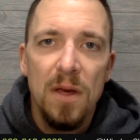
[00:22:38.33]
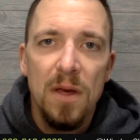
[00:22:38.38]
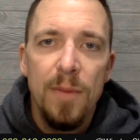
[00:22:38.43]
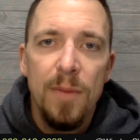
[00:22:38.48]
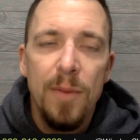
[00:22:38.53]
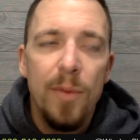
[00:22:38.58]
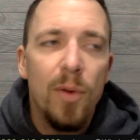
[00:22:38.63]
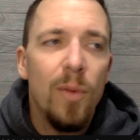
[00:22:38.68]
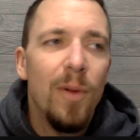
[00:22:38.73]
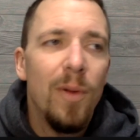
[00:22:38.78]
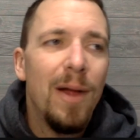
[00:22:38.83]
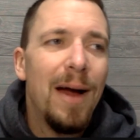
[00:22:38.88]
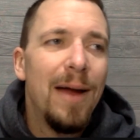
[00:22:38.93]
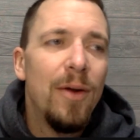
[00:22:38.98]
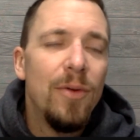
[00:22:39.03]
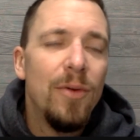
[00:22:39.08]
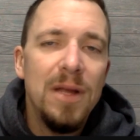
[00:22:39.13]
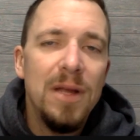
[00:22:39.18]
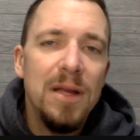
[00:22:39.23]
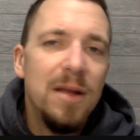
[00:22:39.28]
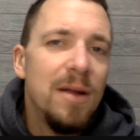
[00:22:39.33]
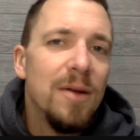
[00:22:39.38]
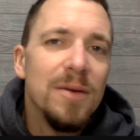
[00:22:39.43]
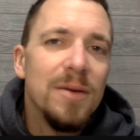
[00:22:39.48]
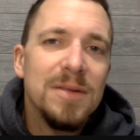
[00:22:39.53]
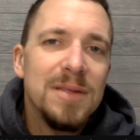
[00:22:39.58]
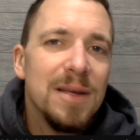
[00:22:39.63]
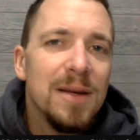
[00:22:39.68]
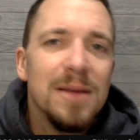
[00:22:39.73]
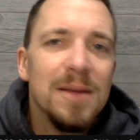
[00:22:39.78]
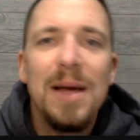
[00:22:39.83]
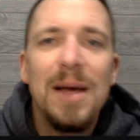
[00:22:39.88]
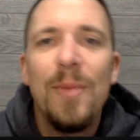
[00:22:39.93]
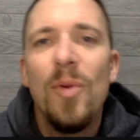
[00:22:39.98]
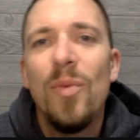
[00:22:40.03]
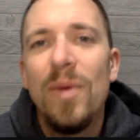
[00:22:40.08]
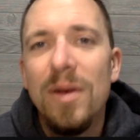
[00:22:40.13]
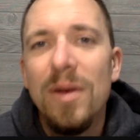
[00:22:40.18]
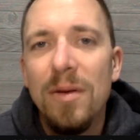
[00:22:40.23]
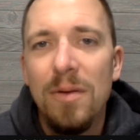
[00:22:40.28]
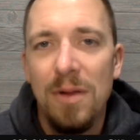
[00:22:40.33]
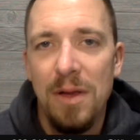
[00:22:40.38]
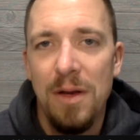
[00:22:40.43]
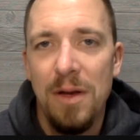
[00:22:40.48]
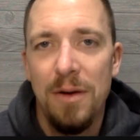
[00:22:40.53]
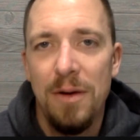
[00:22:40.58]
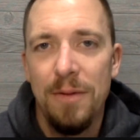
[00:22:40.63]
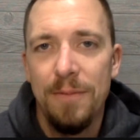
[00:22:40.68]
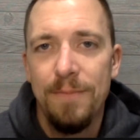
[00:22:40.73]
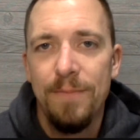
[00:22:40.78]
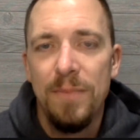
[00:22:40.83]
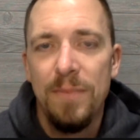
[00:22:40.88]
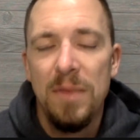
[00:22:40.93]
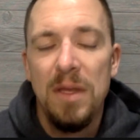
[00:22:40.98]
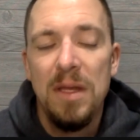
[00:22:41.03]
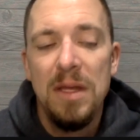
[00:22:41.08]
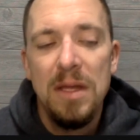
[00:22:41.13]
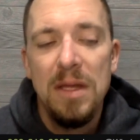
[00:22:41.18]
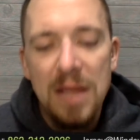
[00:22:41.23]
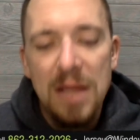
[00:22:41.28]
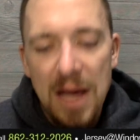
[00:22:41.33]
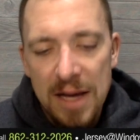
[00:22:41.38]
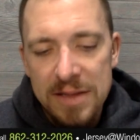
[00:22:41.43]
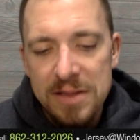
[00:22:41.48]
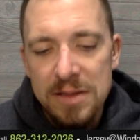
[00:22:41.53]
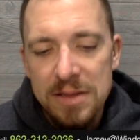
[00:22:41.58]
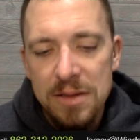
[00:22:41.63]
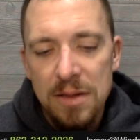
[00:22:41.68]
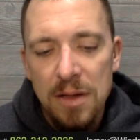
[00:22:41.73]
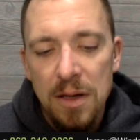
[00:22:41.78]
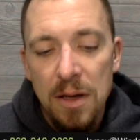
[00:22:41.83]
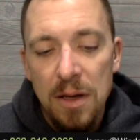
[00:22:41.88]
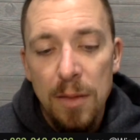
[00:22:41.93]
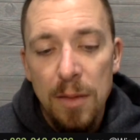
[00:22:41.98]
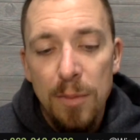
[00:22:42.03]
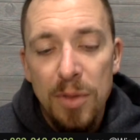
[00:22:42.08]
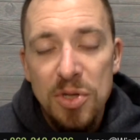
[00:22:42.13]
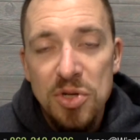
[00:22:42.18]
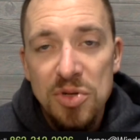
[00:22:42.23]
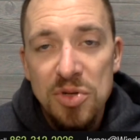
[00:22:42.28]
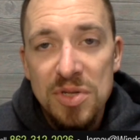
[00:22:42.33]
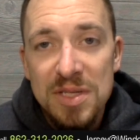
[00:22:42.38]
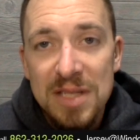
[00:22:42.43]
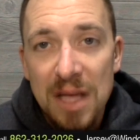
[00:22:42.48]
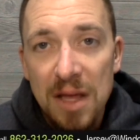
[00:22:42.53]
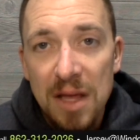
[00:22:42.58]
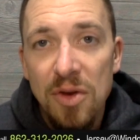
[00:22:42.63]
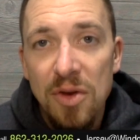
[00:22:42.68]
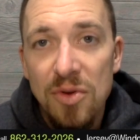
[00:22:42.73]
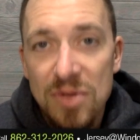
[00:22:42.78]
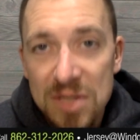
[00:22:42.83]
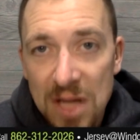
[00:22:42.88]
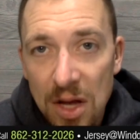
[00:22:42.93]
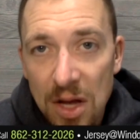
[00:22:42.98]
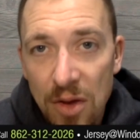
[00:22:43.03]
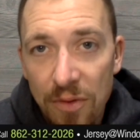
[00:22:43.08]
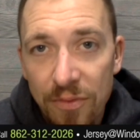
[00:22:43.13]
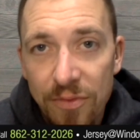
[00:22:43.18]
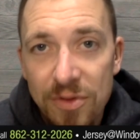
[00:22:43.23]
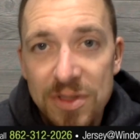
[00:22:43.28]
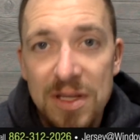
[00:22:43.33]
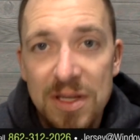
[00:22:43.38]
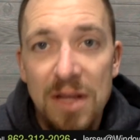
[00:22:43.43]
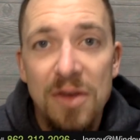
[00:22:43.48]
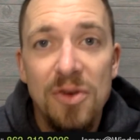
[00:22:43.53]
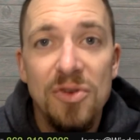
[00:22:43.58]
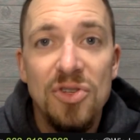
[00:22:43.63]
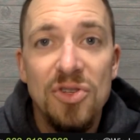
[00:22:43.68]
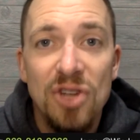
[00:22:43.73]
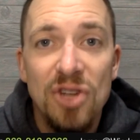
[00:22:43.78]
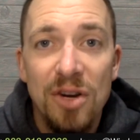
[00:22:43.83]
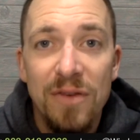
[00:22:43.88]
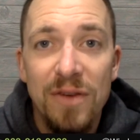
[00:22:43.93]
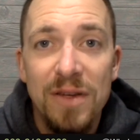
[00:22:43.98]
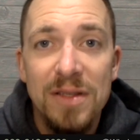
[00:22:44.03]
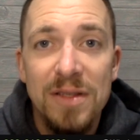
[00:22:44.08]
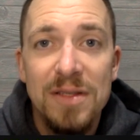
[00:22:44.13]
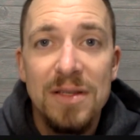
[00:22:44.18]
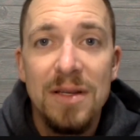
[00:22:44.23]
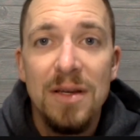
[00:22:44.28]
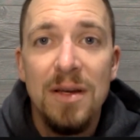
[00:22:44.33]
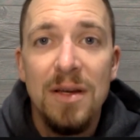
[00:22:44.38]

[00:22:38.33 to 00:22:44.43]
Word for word: People go, well, I don't need to know sales. I'm a window cleaner. Yes, but you're selling yourself. You're selling your service.